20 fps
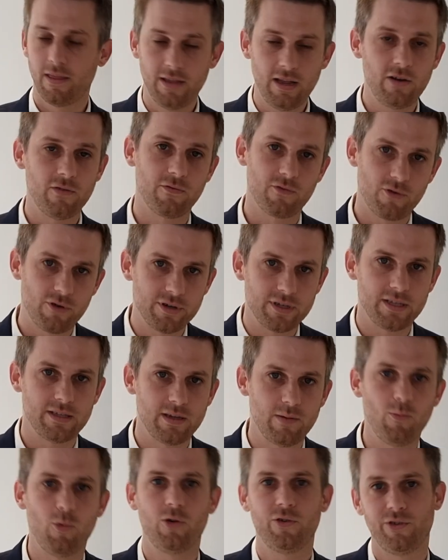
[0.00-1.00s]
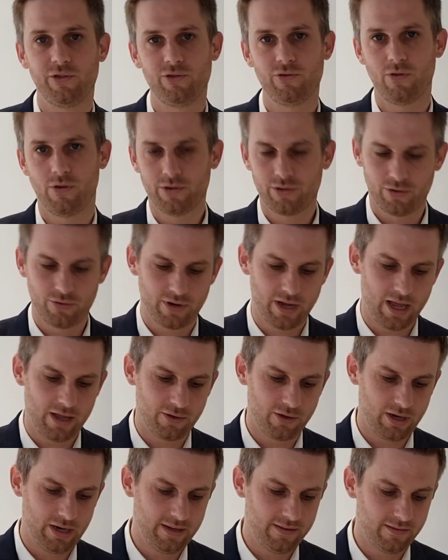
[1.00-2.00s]
then, of course, it's important to also
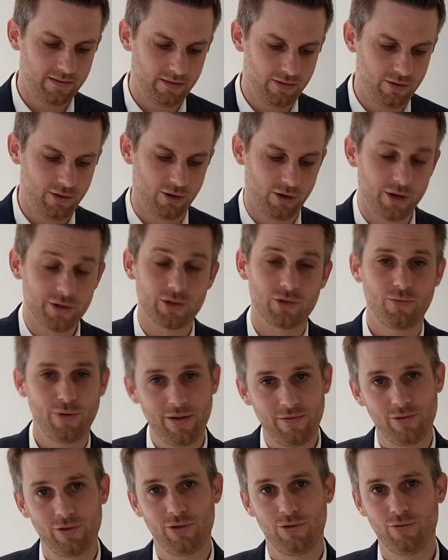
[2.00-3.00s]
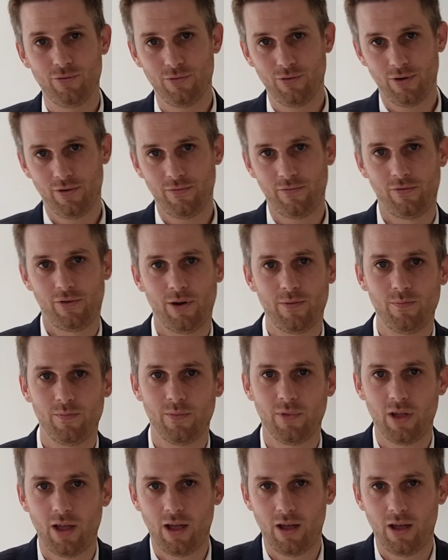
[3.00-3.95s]
calculate the lost revenue from